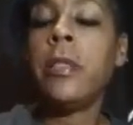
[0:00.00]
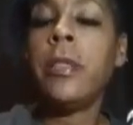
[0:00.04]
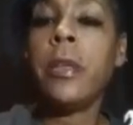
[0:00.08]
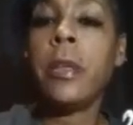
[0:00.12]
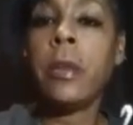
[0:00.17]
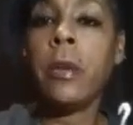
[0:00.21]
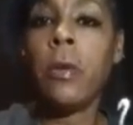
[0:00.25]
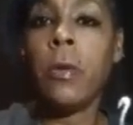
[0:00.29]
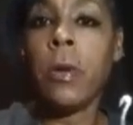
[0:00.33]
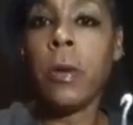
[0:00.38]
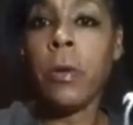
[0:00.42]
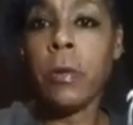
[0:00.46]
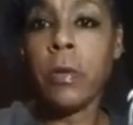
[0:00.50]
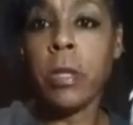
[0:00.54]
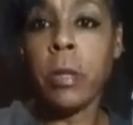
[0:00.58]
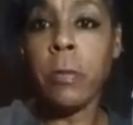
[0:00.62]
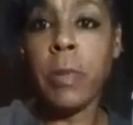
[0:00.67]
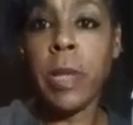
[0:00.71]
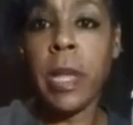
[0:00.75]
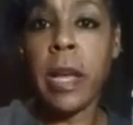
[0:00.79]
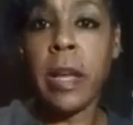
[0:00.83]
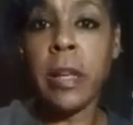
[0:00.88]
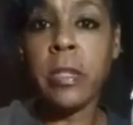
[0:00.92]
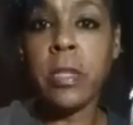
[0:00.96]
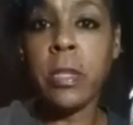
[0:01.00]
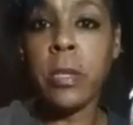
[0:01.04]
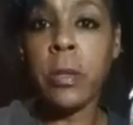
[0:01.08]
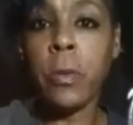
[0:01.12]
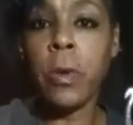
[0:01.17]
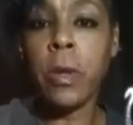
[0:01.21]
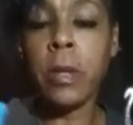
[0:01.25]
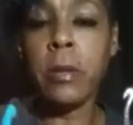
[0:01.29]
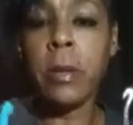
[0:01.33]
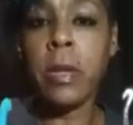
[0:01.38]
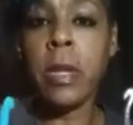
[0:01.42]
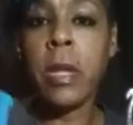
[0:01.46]
than going with the plastic
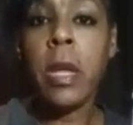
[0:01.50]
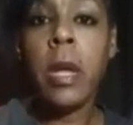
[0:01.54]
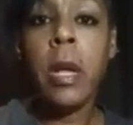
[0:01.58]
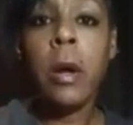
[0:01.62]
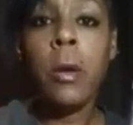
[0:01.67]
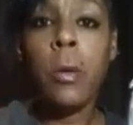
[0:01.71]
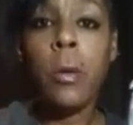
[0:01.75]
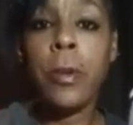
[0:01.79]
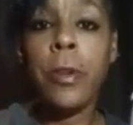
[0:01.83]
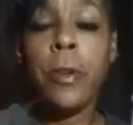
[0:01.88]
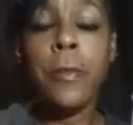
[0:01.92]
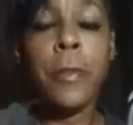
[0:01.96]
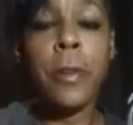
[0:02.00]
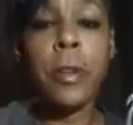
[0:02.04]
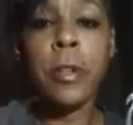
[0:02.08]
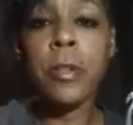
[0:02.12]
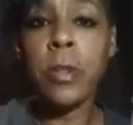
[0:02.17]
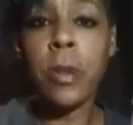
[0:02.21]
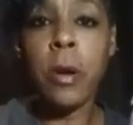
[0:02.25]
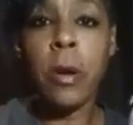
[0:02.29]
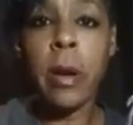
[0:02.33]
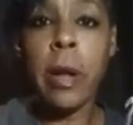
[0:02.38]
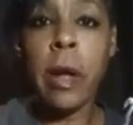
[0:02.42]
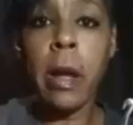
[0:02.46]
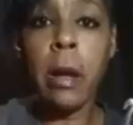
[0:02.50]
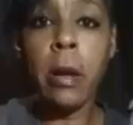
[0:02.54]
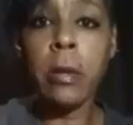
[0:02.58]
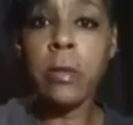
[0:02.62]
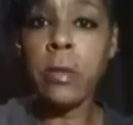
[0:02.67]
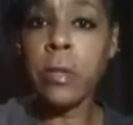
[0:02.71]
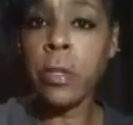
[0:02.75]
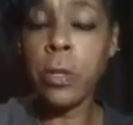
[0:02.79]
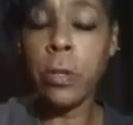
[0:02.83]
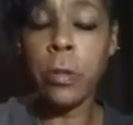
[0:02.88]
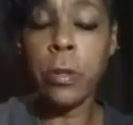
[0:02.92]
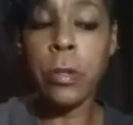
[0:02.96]
one. When you first start
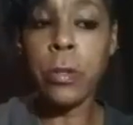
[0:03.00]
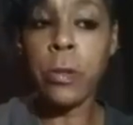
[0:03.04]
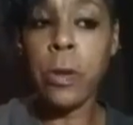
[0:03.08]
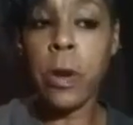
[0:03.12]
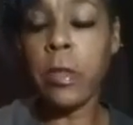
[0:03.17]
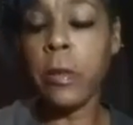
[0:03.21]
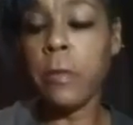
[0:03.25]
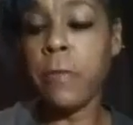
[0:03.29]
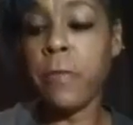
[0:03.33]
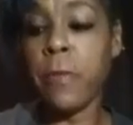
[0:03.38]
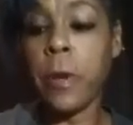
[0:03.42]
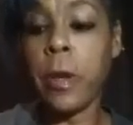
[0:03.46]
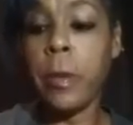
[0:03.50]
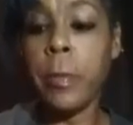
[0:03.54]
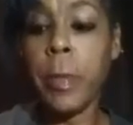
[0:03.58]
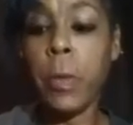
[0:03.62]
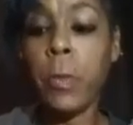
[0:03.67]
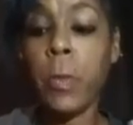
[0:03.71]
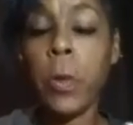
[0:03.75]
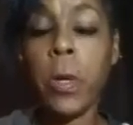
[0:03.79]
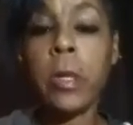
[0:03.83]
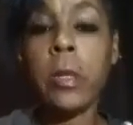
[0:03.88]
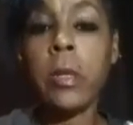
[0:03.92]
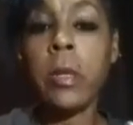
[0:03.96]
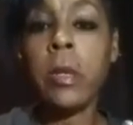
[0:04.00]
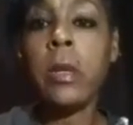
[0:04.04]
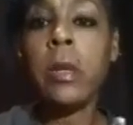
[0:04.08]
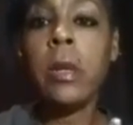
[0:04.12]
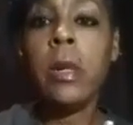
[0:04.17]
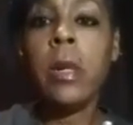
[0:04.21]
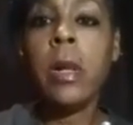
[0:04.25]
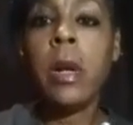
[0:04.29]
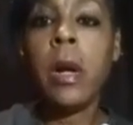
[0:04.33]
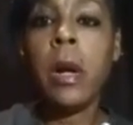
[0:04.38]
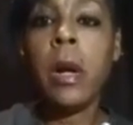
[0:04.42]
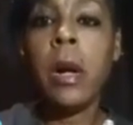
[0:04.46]
out, sure, try the freebie one.
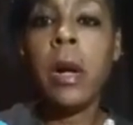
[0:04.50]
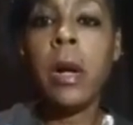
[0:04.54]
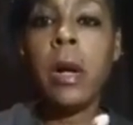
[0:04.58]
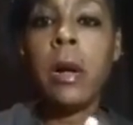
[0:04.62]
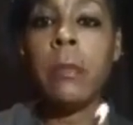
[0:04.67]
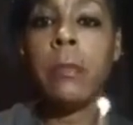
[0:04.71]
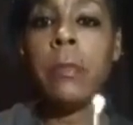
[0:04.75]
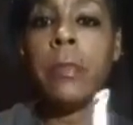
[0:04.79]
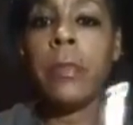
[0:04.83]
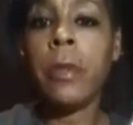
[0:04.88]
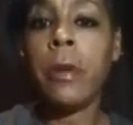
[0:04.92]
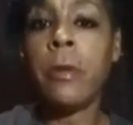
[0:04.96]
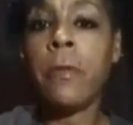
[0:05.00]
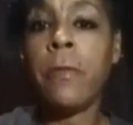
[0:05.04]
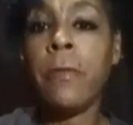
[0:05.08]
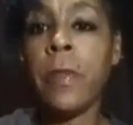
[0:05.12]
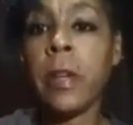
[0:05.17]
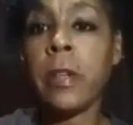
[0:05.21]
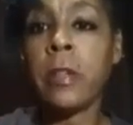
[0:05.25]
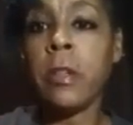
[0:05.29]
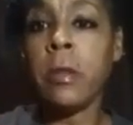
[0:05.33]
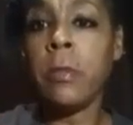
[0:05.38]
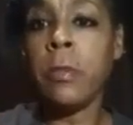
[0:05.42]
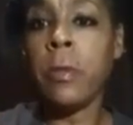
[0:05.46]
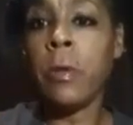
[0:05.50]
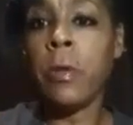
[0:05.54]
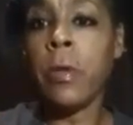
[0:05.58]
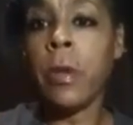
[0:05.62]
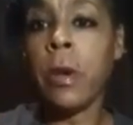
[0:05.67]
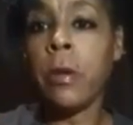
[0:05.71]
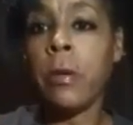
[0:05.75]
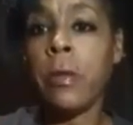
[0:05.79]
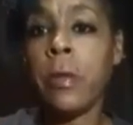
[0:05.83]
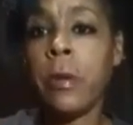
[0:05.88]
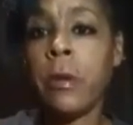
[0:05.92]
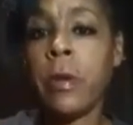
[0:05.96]
They're flexible
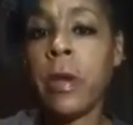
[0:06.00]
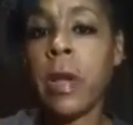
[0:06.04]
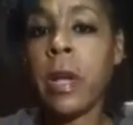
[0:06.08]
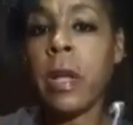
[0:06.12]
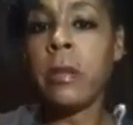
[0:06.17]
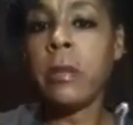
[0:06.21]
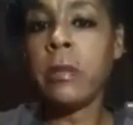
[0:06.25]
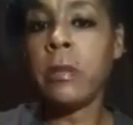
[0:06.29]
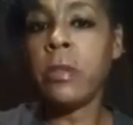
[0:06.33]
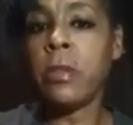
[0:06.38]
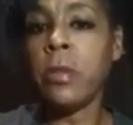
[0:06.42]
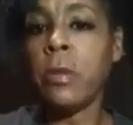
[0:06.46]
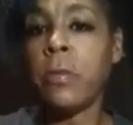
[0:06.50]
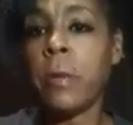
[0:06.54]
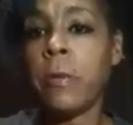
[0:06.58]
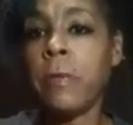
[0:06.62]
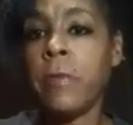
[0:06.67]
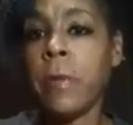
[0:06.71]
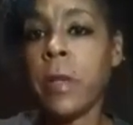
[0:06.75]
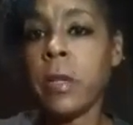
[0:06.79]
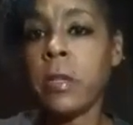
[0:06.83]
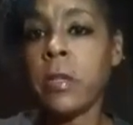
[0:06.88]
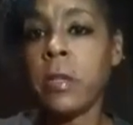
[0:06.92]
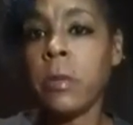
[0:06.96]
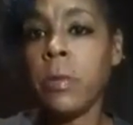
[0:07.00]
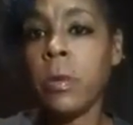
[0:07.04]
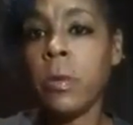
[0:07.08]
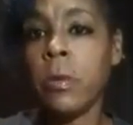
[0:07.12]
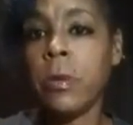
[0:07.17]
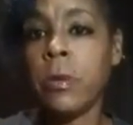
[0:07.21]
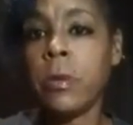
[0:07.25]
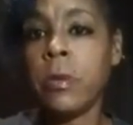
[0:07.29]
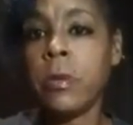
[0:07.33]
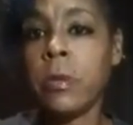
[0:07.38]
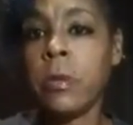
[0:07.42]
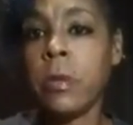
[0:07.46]
though. They're not super flexible.
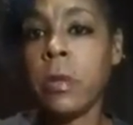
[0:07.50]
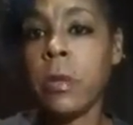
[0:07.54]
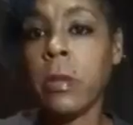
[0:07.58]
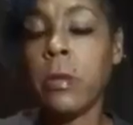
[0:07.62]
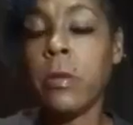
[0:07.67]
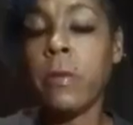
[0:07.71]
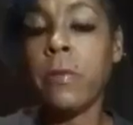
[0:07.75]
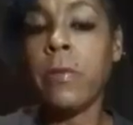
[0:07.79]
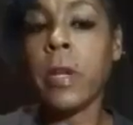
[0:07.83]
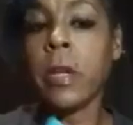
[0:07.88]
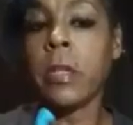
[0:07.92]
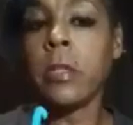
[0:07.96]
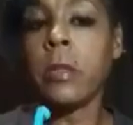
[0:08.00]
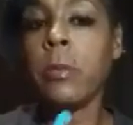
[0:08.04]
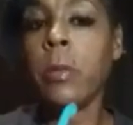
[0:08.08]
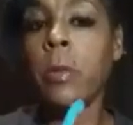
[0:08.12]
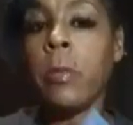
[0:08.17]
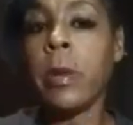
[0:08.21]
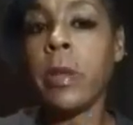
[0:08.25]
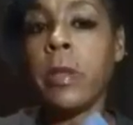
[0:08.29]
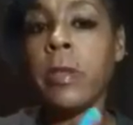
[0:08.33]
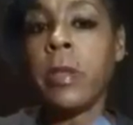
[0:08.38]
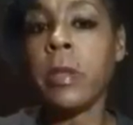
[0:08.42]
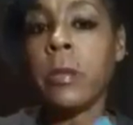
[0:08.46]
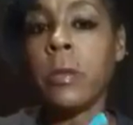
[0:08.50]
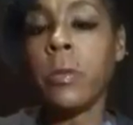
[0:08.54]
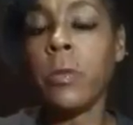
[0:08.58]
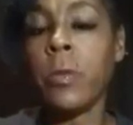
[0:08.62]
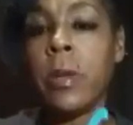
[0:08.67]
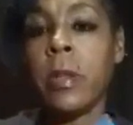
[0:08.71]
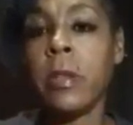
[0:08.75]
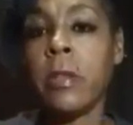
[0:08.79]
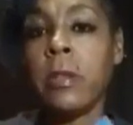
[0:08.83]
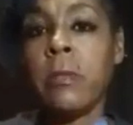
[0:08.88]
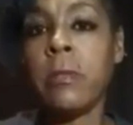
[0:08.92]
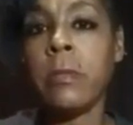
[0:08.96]
They're just a little flexible, but this
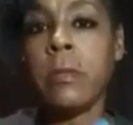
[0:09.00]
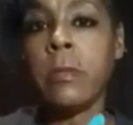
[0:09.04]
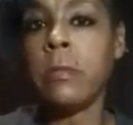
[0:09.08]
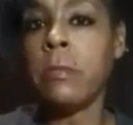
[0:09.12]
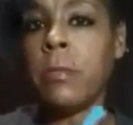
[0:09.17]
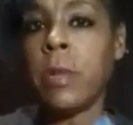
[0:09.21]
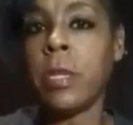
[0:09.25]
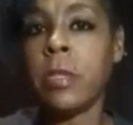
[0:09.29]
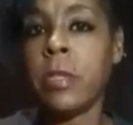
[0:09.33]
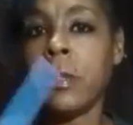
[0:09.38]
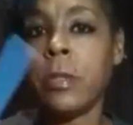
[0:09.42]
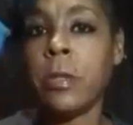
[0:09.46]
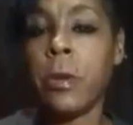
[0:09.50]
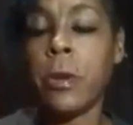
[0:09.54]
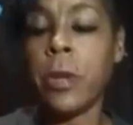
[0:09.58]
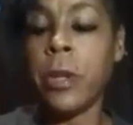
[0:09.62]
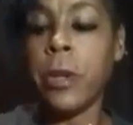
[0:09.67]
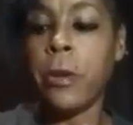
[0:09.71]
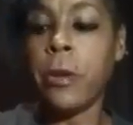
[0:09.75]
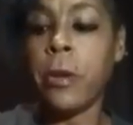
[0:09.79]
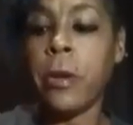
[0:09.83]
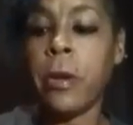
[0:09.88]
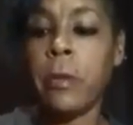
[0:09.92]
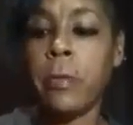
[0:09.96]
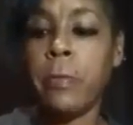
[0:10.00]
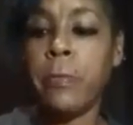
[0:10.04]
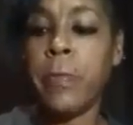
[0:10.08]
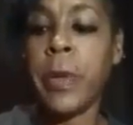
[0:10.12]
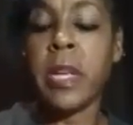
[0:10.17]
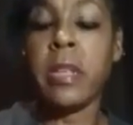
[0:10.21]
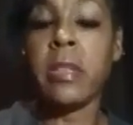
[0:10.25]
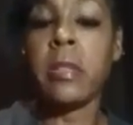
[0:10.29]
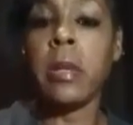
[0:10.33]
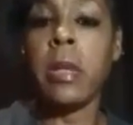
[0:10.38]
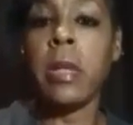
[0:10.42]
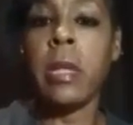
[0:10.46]
one is much sturdier and
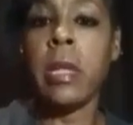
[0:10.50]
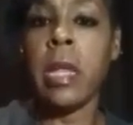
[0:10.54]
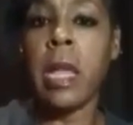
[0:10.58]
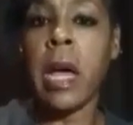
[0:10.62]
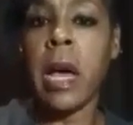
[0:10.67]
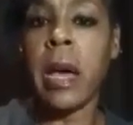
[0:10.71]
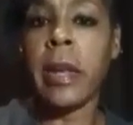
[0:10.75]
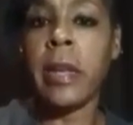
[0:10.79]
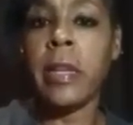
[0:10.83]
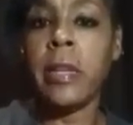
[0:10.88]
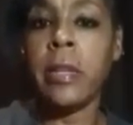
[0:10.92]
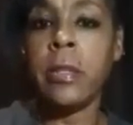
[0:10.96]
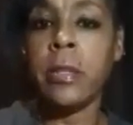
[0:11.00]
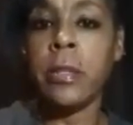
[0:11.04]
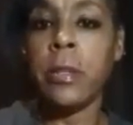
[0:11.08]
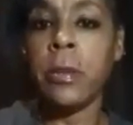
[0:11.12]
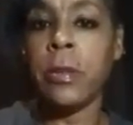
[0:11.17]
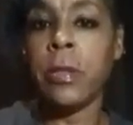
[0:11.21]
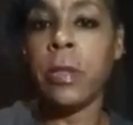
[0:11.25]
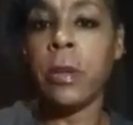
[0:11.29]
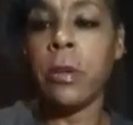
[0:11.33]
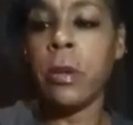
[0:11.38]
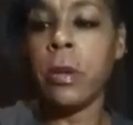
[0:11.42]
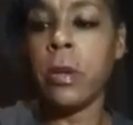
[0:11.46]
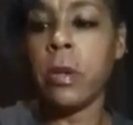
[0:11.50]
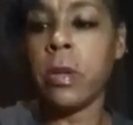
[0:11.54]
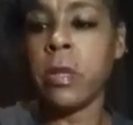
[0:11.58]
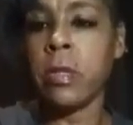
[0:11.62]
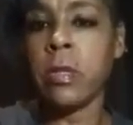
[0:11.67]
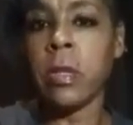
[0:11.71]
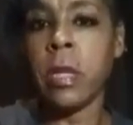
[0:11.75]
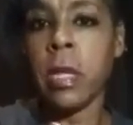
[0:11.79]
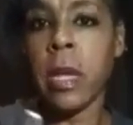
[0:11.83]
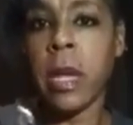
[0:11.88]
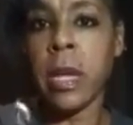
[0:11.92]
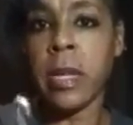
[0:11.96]
picks a lot easier, and the hook
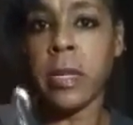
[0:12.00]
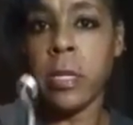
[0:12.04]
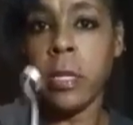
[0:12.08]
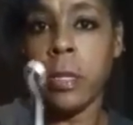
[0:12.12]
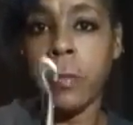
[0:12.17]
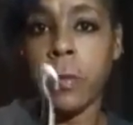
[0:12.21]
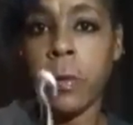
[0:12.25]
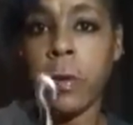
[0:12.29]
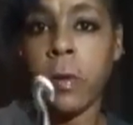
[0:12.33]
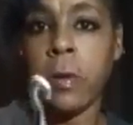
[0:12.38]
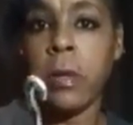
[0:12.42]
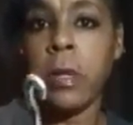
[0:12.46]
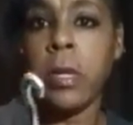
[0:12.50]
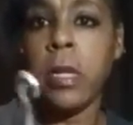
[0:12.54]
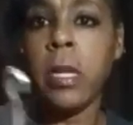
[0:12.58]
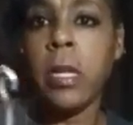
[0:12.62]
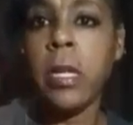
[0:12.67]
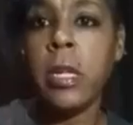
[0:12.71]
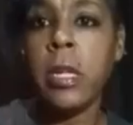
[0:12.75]
is a lot deeper.